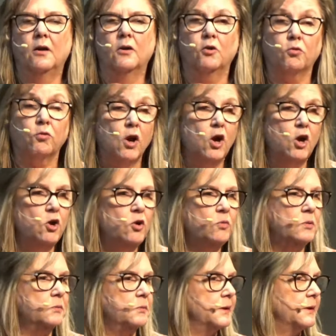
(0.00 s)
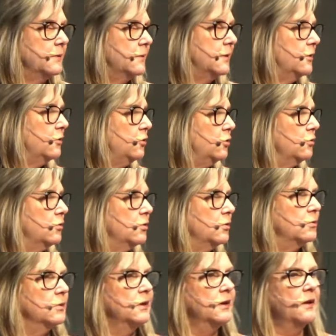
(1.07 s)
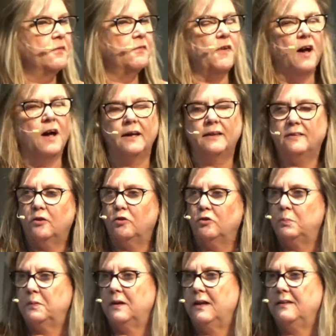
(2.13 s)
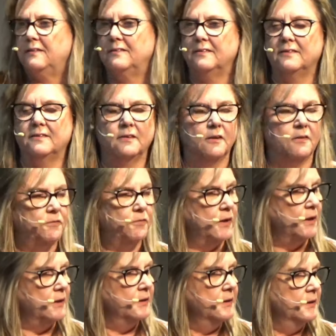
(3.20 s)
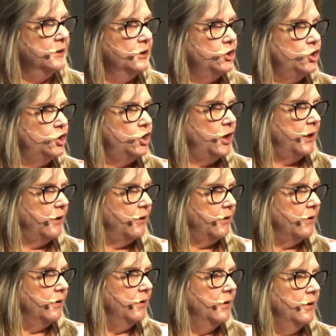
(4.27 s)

grow and we continue to find those places of shared